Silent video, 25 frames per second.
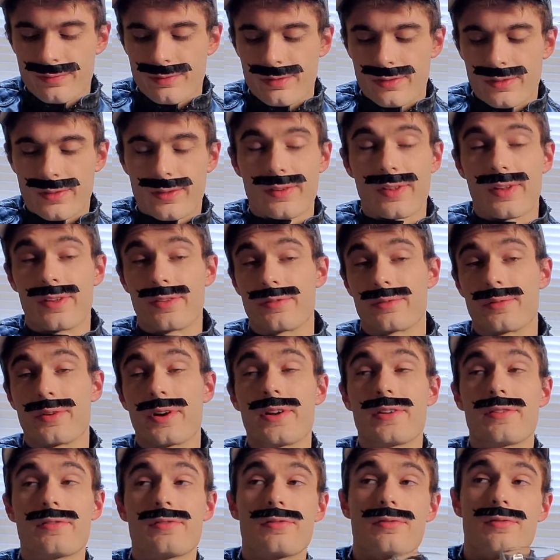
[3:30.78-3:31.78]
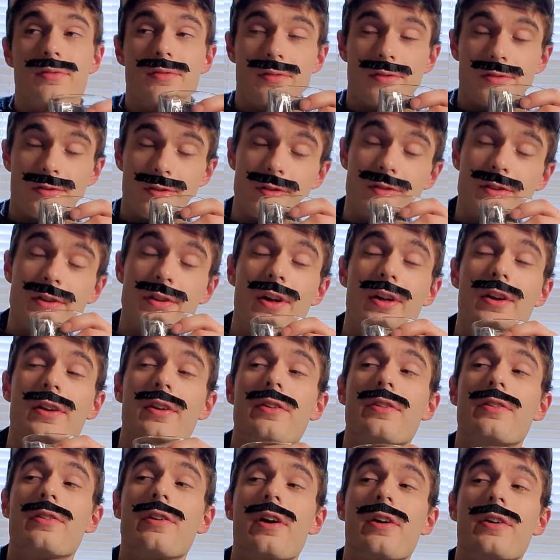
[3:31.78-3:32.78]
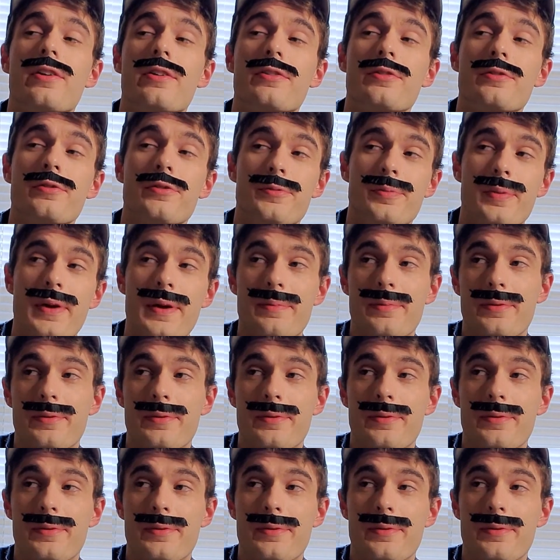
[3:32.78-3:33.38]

That's right. She's an editor at a newspaper